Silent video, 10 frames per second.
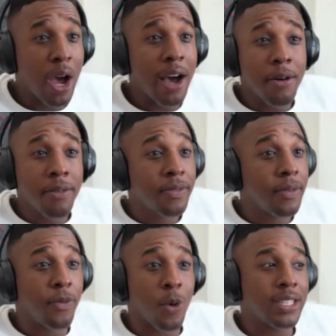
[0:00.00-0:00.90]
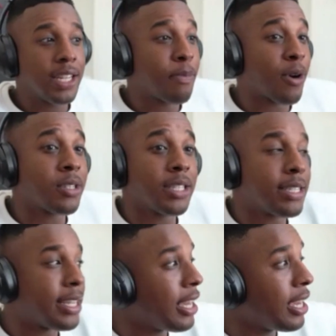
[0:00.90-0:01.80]
12, 14
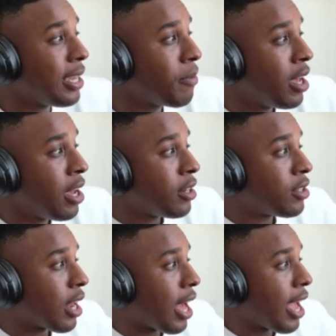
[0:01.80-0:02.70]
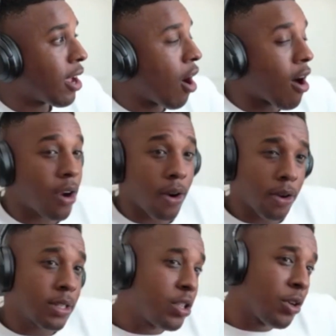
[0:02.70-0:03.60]
person team to like
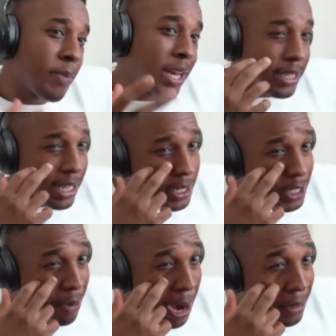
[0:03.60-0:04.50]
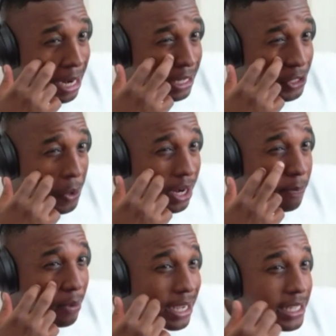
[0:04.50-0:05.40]
our TubeBuddy team is probably like
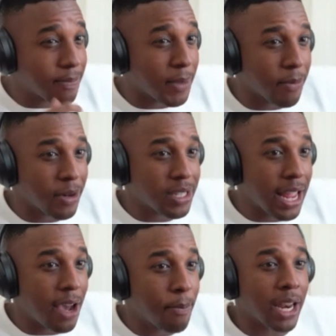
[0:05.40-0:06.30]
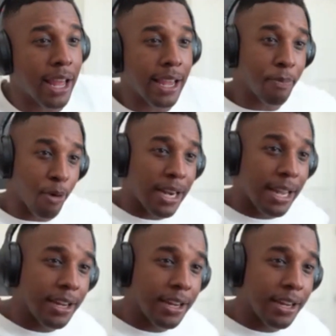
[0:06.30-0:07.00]
20 plus members now, but like